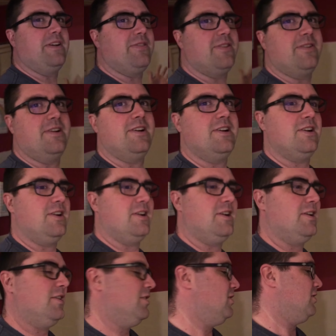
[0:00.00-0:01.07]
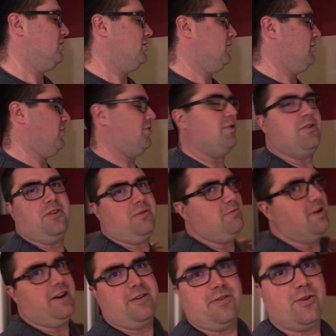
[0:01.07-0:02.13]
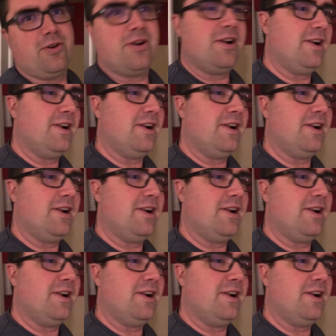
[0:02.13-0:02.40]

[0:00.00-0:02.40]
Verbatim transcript: May 23rd. Third, whatever.